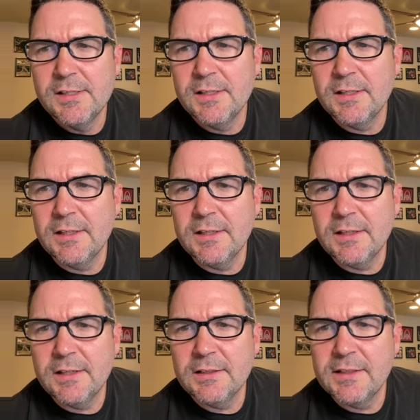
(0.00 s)

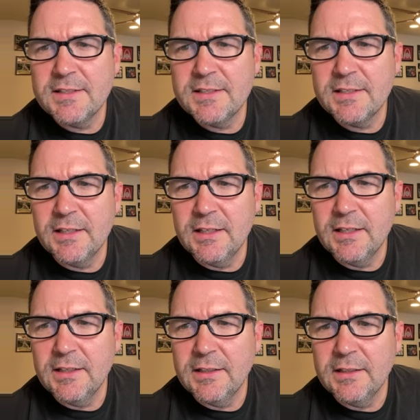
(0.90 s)
Let's
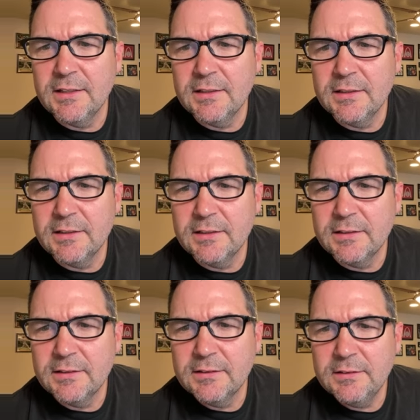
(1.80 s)

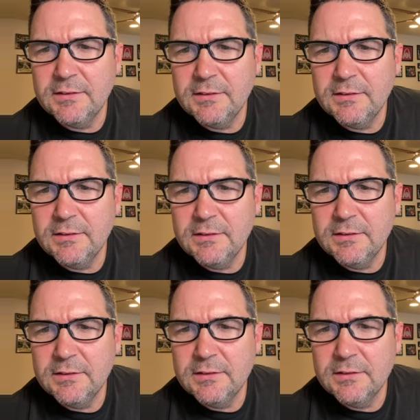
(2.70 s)

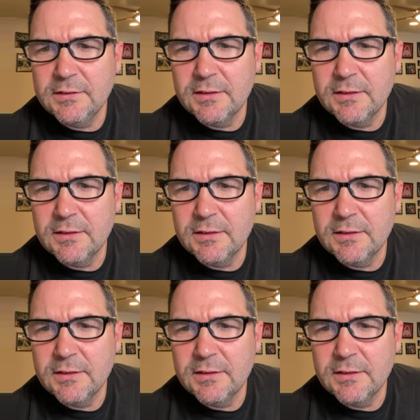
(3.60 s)
see.